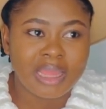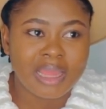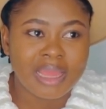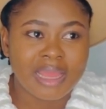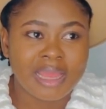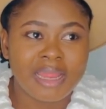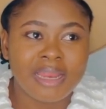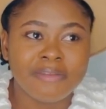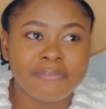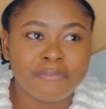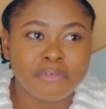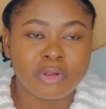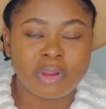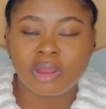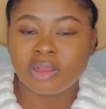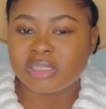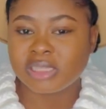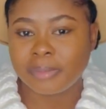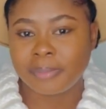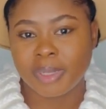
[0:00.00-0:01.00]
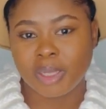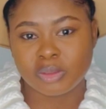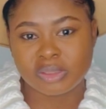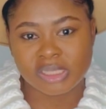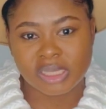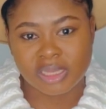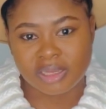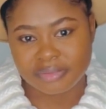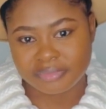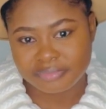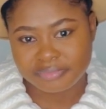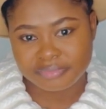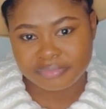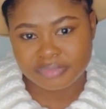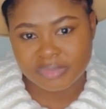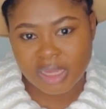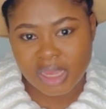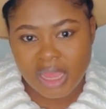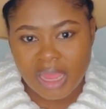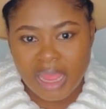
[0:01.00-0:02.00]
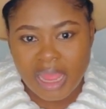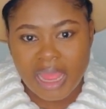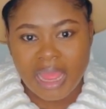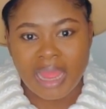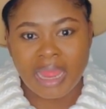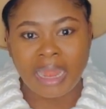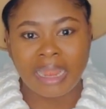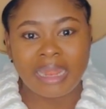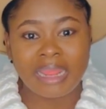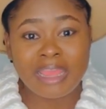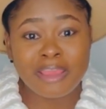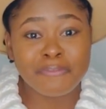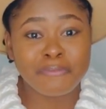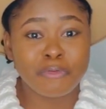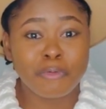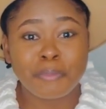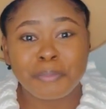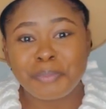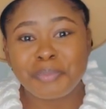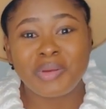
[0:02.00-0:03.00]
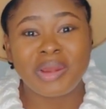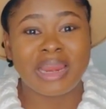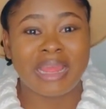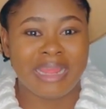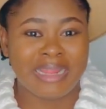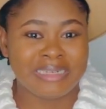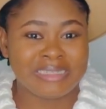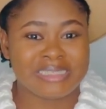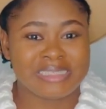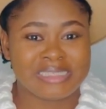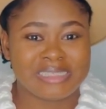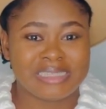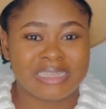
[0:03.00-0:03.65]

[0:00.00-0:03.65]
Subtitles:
and forgot about her, and even planned